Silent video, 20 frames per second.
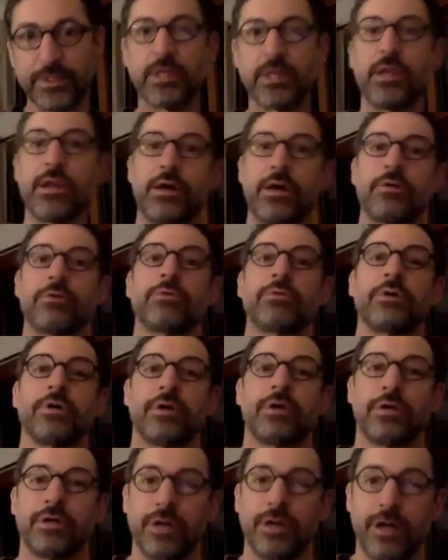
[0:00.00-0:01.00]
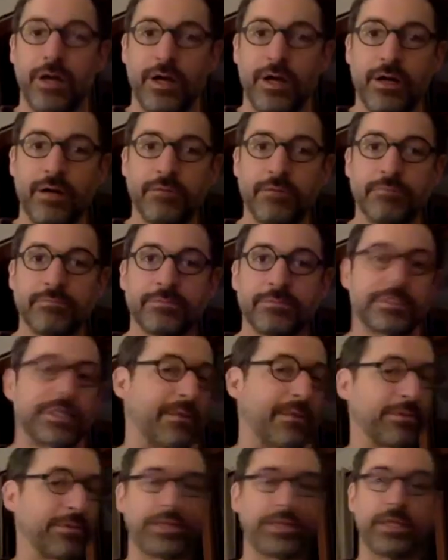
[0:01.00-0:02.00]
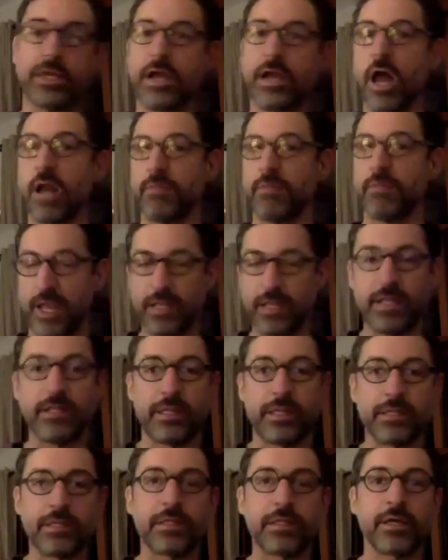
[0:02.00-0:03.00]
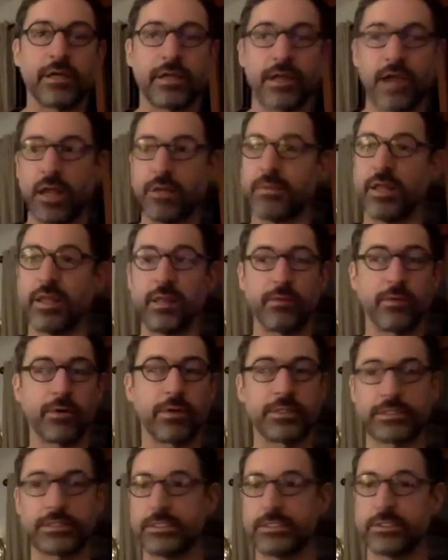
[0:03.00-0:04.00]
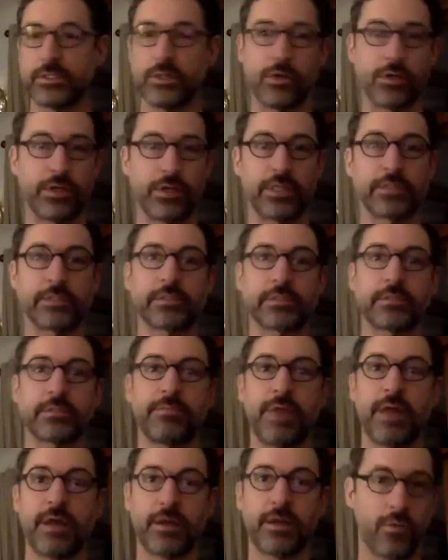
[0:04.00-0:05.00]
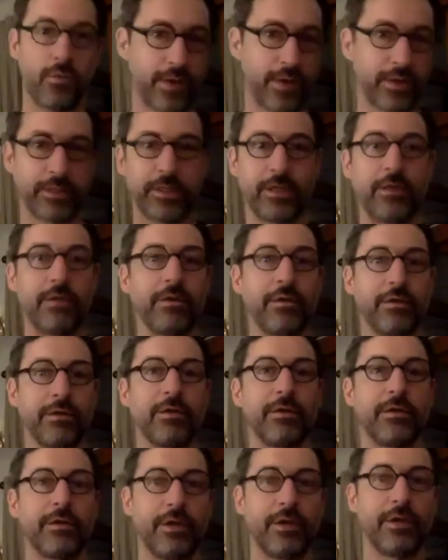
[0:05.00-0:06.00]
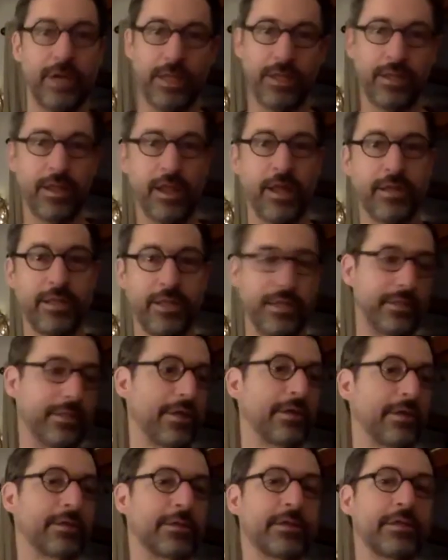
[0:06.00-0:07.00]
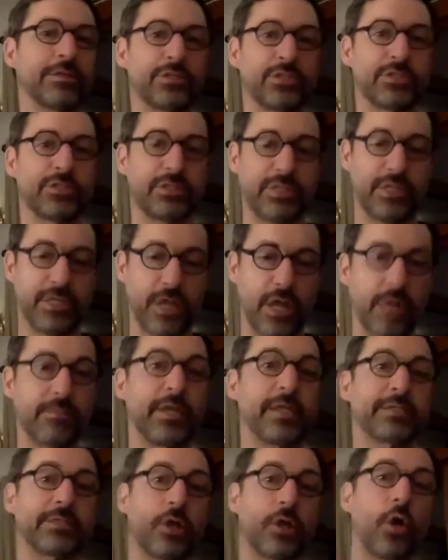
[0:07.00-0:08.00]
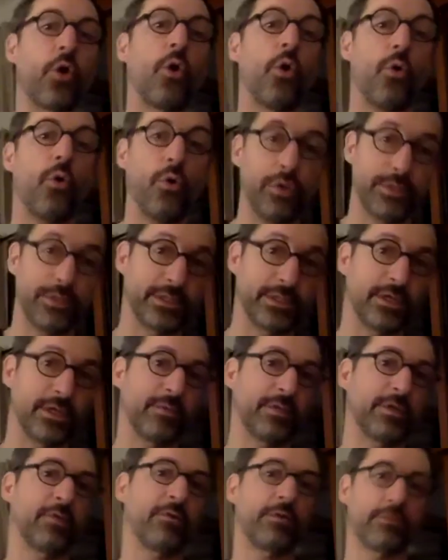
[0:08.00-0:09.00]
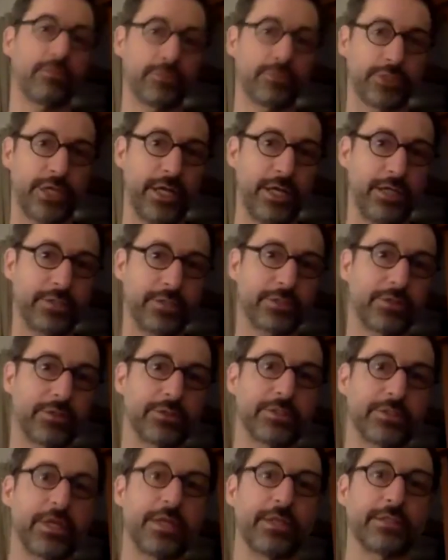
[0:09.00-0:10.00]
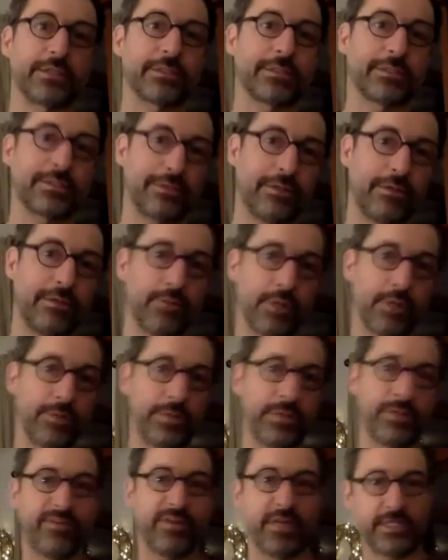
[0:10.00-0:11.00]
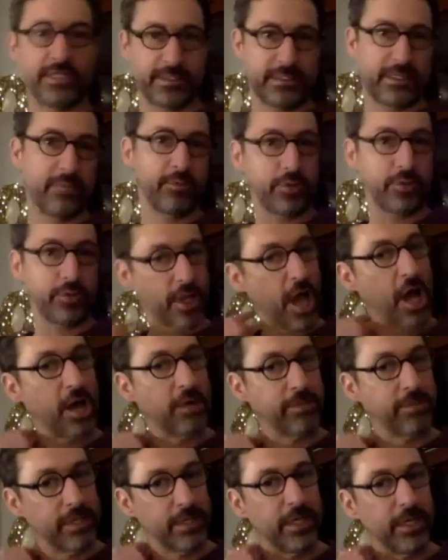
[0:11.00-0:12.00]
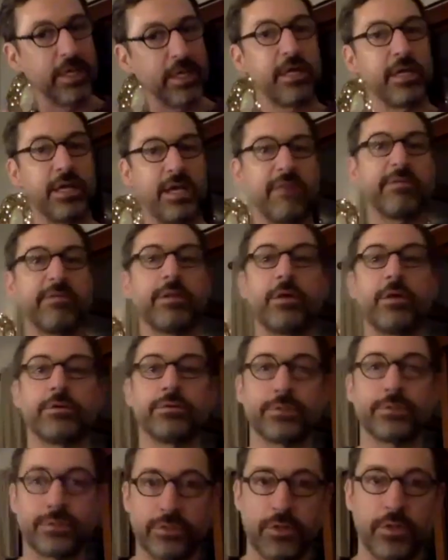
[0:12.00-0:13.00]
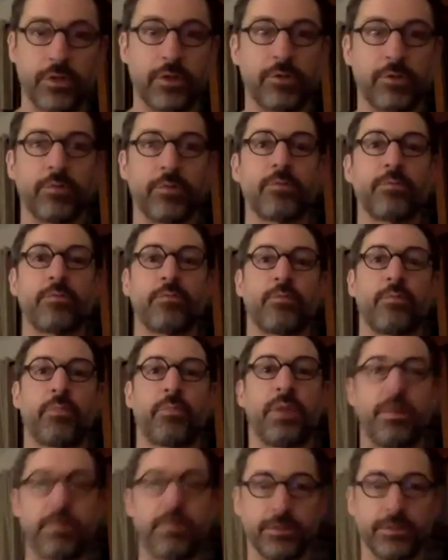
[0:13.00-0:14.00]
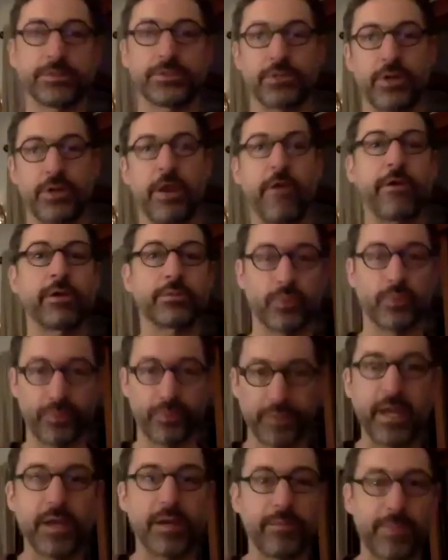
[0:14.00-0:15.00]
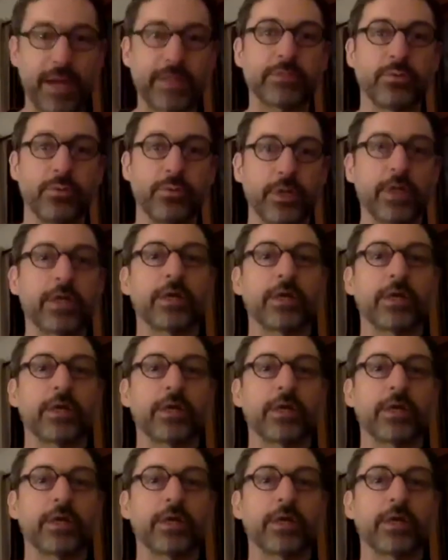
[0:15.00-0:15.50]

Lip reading: know. Same thing with the economy. I think that the economy, I think we're going to see certain things come back quickly. I think that it's just the economy as a whole is going to be going through change. So it's not necessarily that we're going to be living in a stable economy, even though certain people in certain areas will be getting back to work.